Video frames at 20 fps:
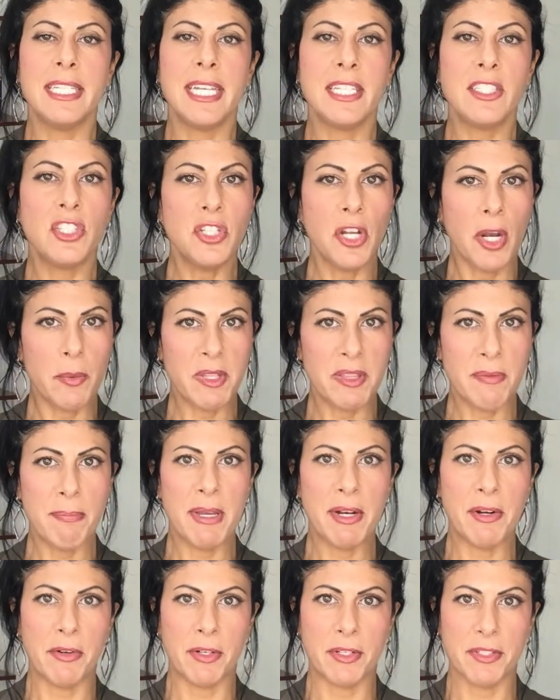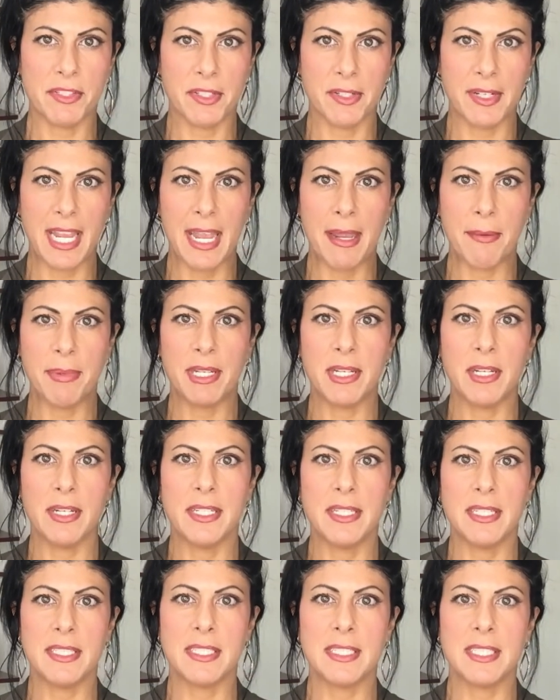Let's start with minerals, okay?
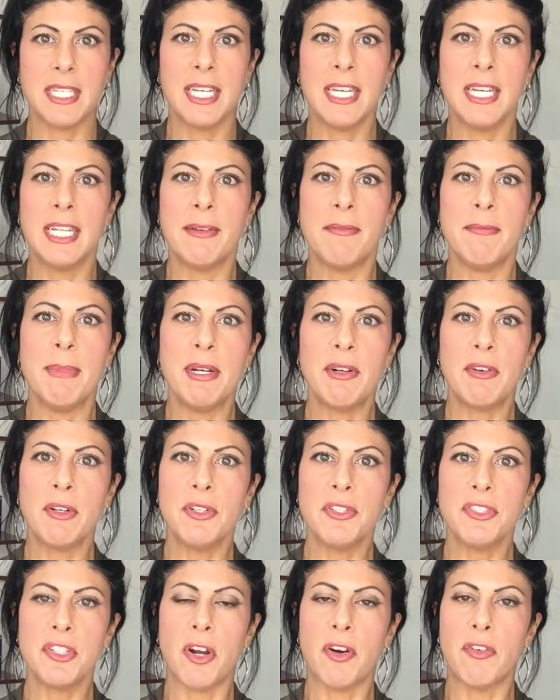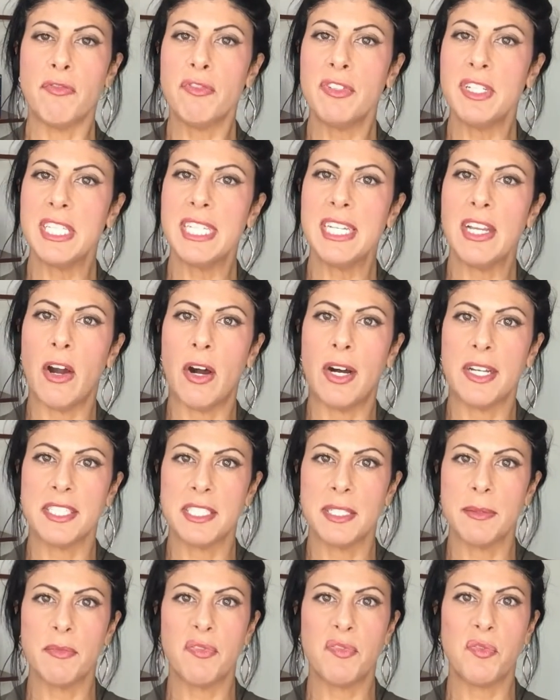Because minerals are really
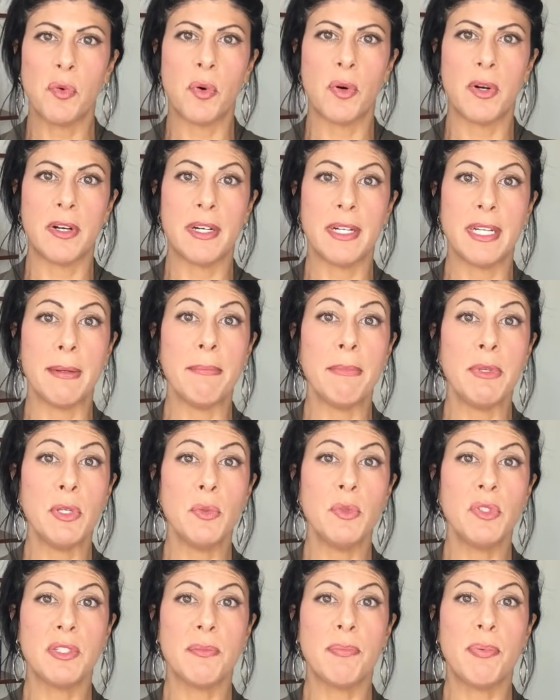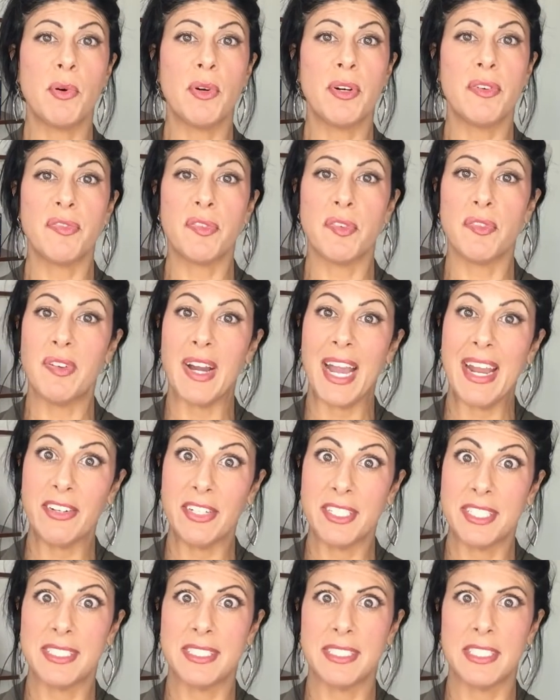awesome for immune support, for
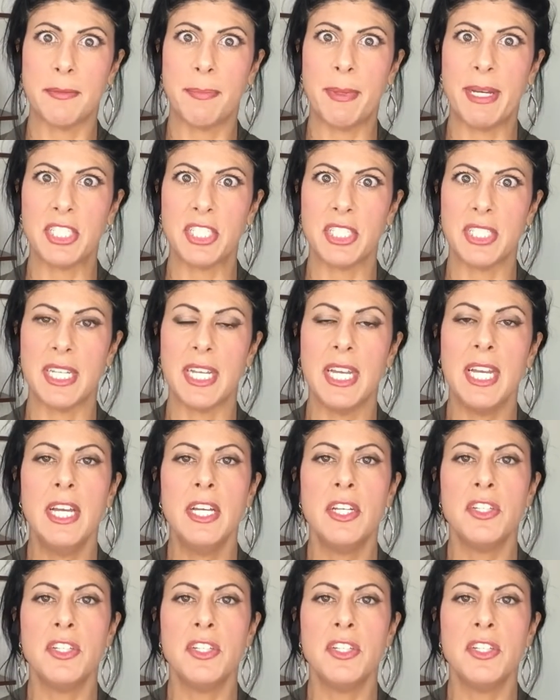viruses especially.